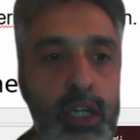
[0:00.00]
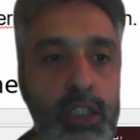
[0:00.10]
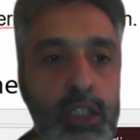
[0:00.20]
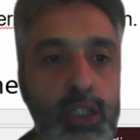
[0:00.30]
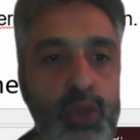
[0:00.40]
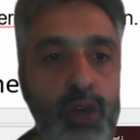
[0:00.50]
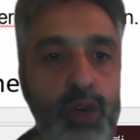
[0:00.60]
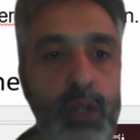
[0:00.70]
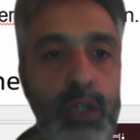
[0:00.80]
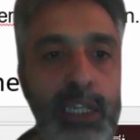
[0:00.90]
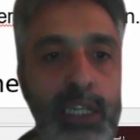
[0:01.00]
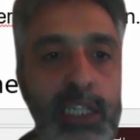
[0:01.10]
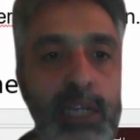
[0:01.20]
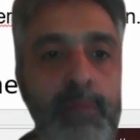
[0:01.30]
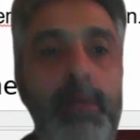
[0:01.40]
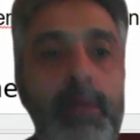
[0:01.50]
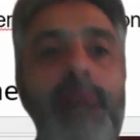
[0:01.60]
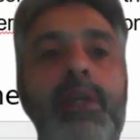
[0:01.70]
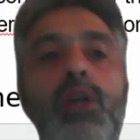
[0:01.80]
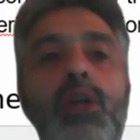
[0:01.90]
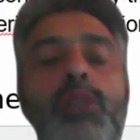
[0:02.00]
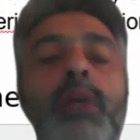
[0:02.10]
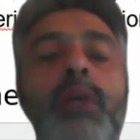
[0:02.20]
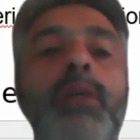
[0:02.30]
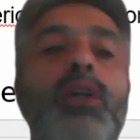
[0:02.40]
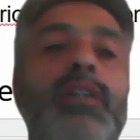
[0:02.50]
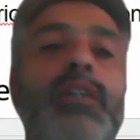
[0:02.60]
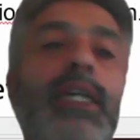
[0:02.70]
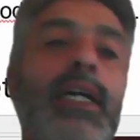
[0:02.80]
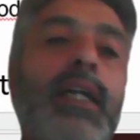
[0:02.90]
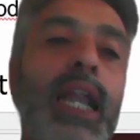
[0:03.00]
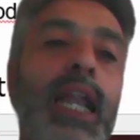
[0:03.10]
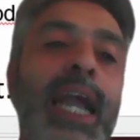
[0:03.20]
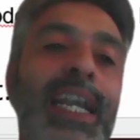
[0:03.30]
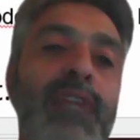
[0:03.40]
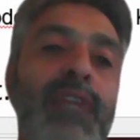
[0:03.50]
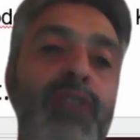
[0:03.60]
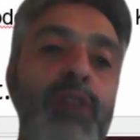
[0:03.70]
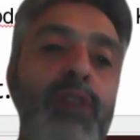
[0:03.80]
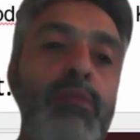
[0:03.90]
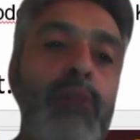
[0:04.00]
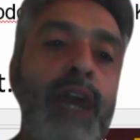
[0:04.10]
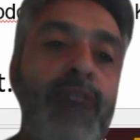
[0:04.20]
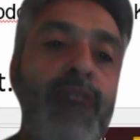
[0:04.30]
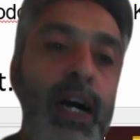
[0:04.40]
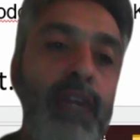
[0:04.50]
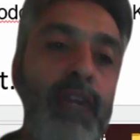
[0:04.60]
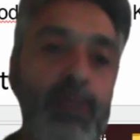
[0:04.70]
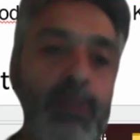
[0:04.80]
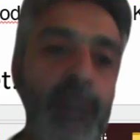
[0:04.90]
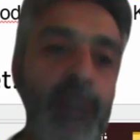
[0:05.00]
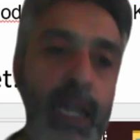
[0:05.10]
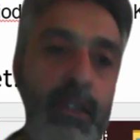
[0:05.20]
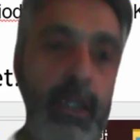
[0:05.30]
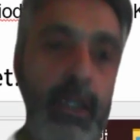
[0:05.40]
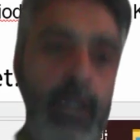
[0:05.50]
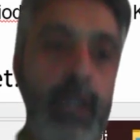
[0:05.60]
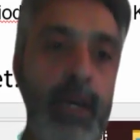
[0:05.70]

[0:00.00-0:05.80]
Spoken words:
This is used for allocating primary costs that are landing from FI, from the finance side.